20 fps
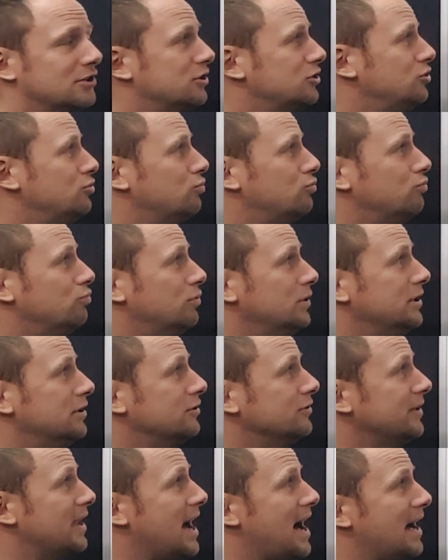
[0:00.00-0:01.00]
you
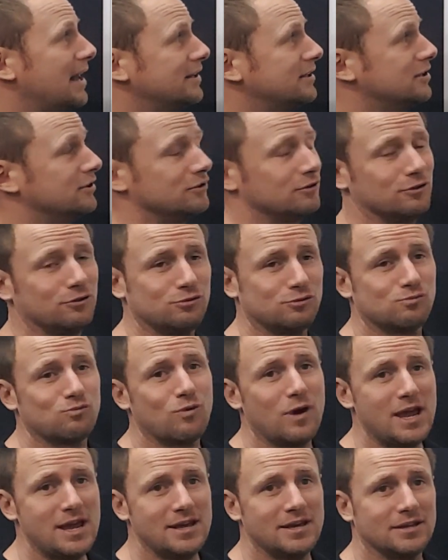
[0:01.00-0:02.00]
will not lose
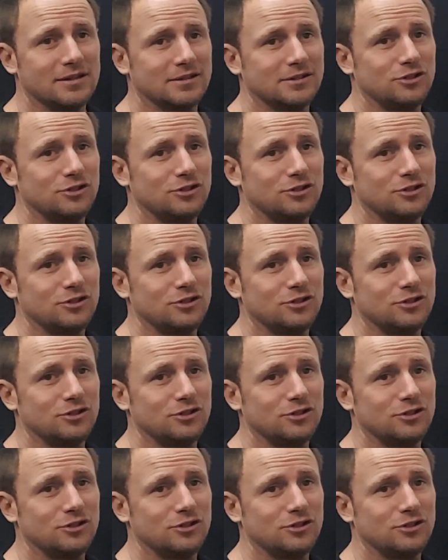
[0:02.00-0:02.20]
weight.